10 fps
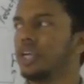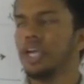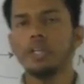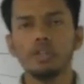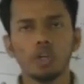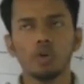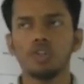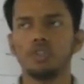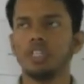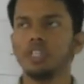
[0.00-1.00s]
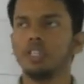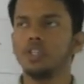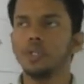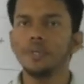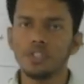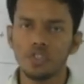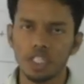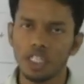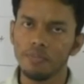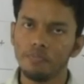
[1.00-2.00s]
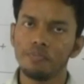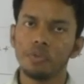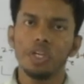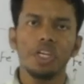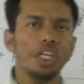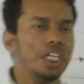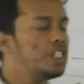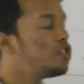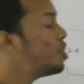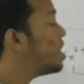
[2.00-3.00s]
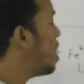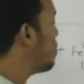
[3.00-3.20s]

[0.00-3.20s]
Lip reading: in the question you will see instead of